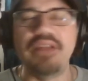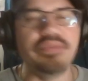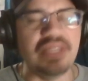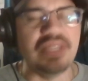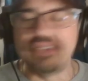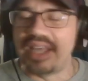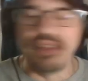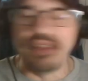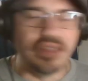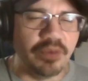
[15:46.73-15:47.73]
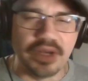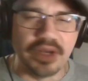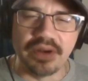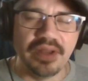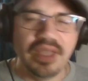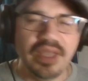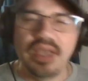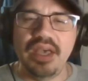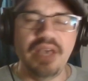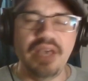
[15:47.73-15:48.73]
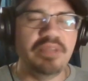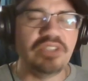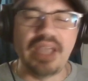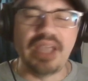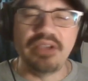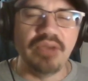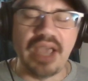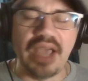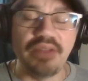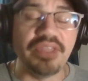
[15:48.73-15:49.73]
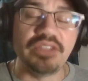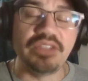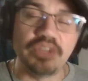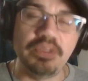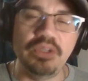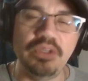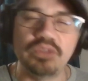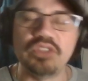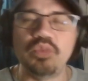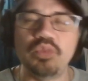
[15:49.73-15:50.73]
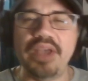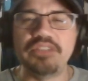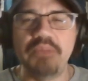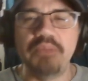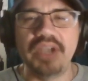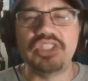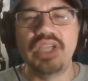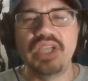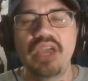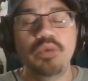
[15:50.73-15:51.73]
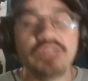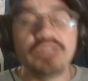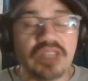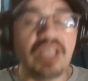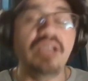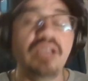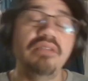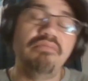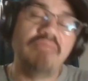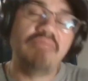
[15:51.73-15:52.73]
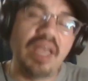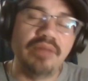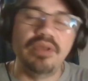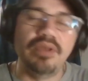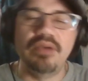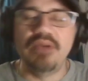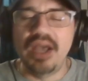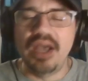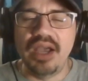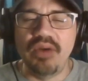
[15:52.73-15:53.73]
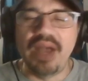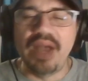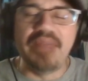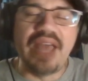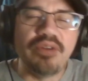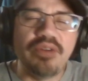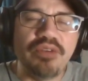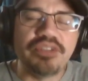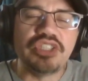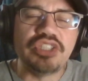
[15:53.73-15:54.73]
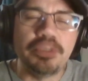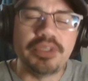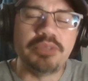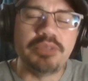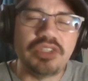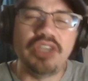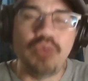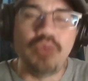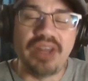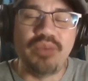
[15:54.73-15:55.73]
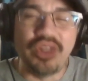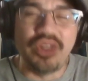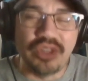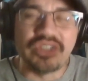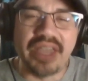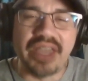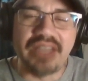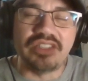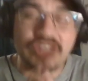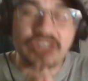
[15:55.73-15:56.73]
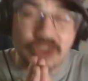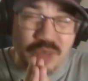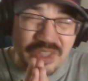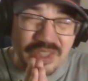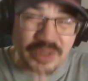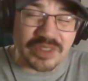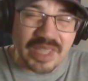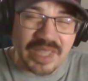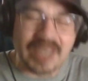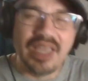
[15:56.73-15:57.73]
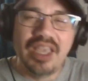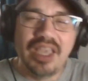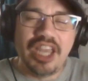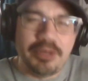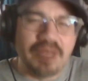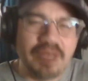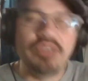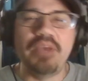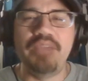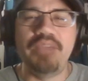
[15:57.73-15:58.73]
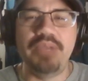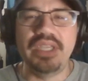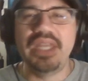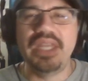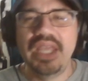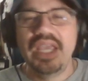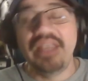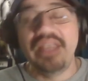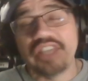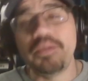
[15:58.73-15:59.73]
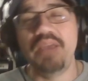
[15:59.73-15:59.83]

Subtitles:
he's not a league winner. He's not going. I don't think he's going to be used as much. We'll see. I don't know. Well, I mean, I don't know for sure, but I'm just telling you what it looks like. This is just what it looks like, and I'm giving you my opinion, and that's my